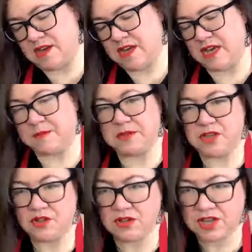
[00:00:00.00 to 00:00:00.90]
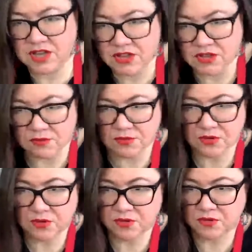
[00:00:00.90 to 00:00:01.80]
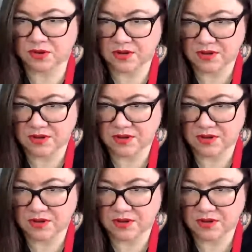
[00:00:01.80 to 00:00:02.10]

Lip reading: I've been looking through.